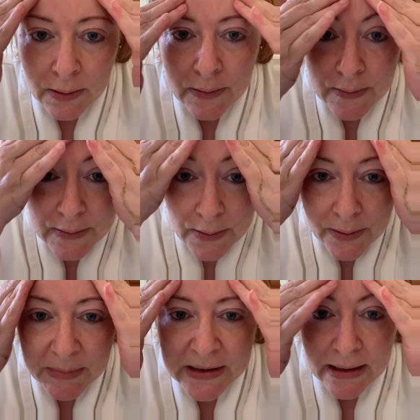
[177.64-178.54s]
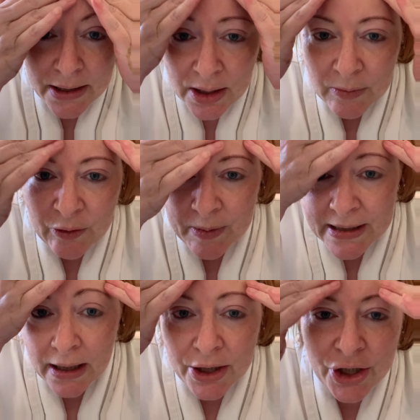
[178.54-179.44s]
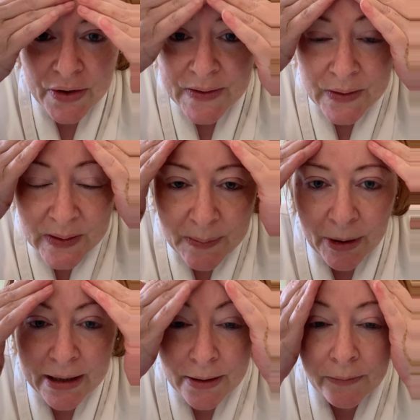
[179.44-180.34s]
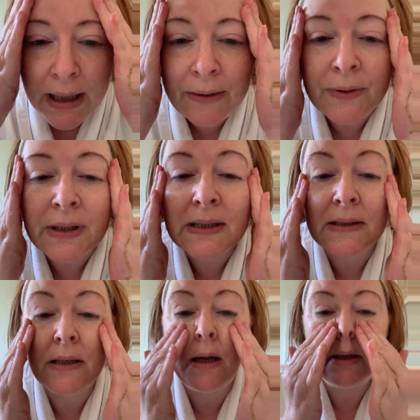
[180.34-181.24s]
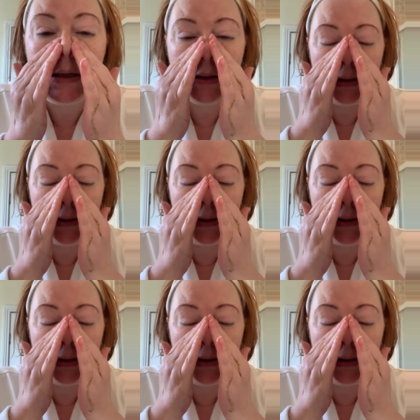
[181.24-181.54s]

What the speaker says: So the massaging movements are just to spread it around. It's not